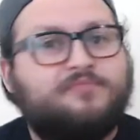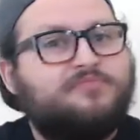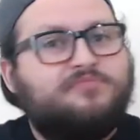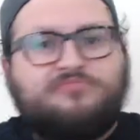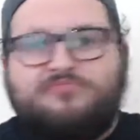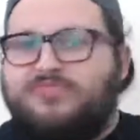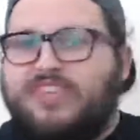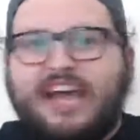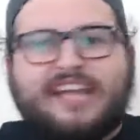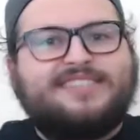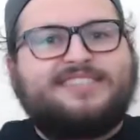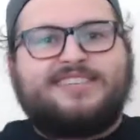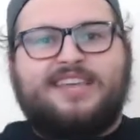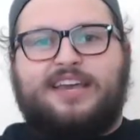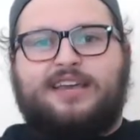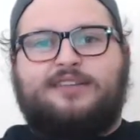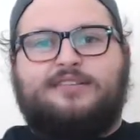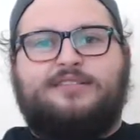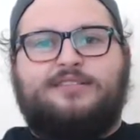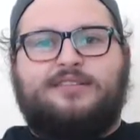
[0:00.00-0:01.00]
That's
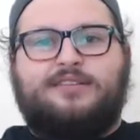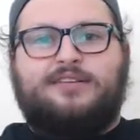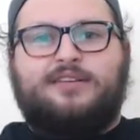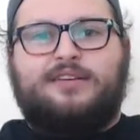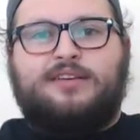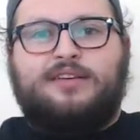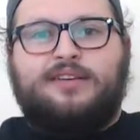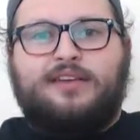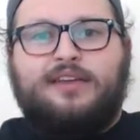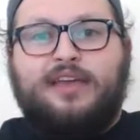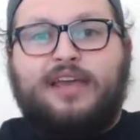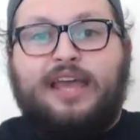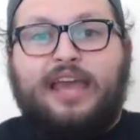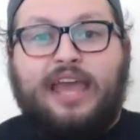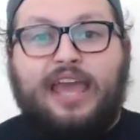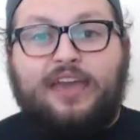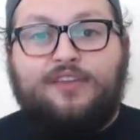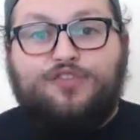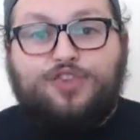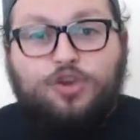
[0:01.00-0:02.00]
it.
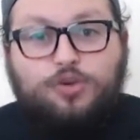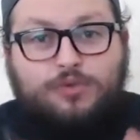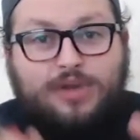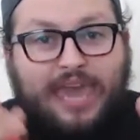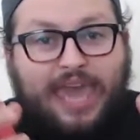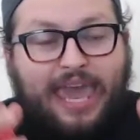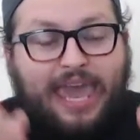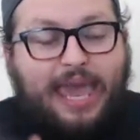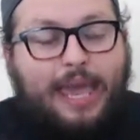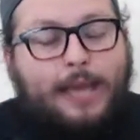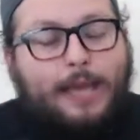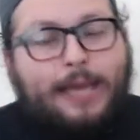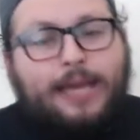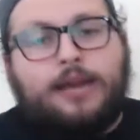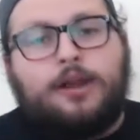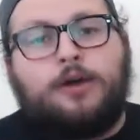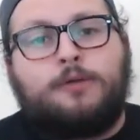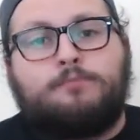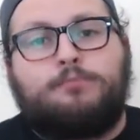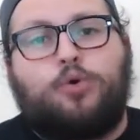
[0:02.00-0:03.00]
If you can't get
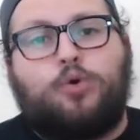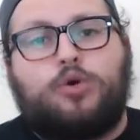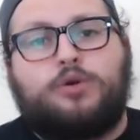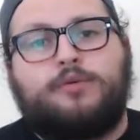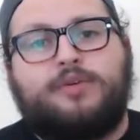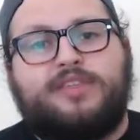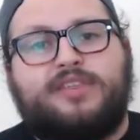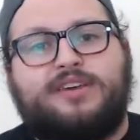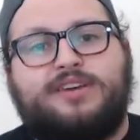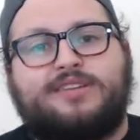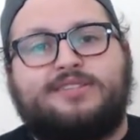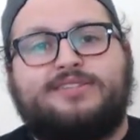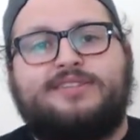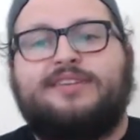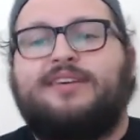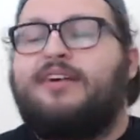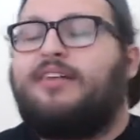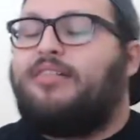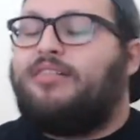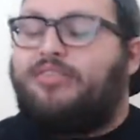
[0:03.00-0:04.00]
on board with us,
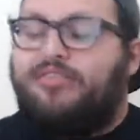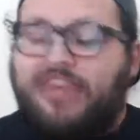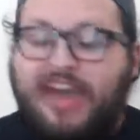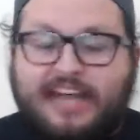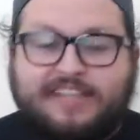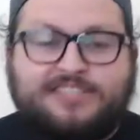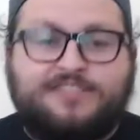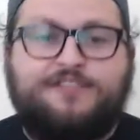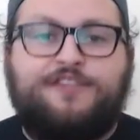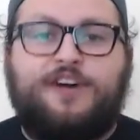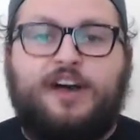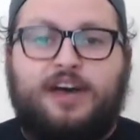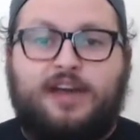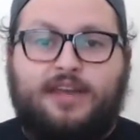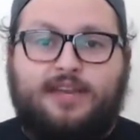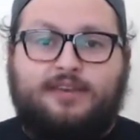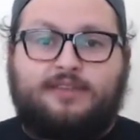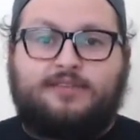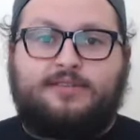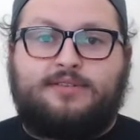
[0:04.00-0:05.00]
that's
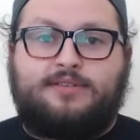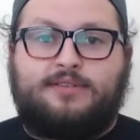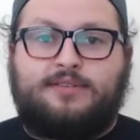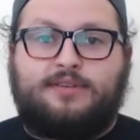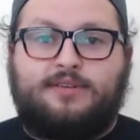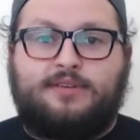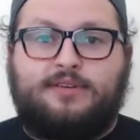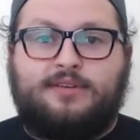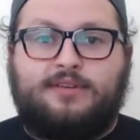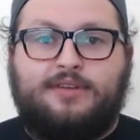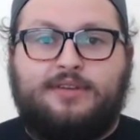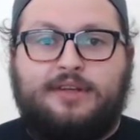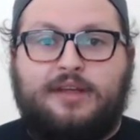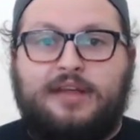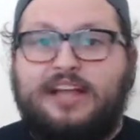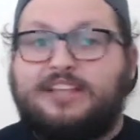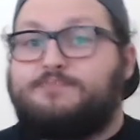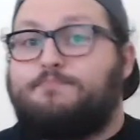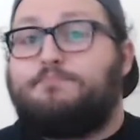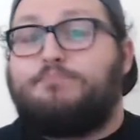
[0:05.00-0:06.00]
fine.
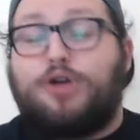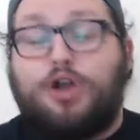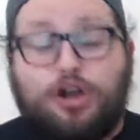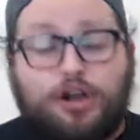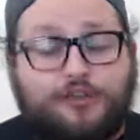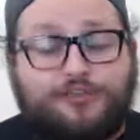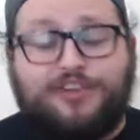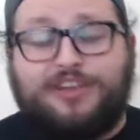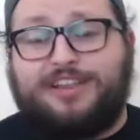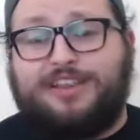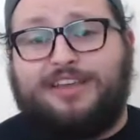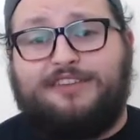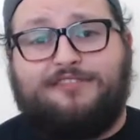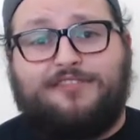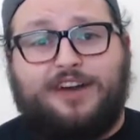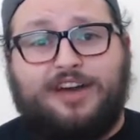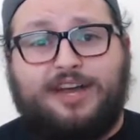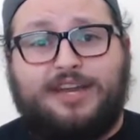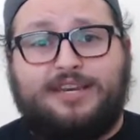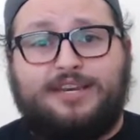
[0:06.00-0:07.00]
That's perfectly
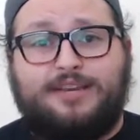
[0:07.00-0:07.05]
fine.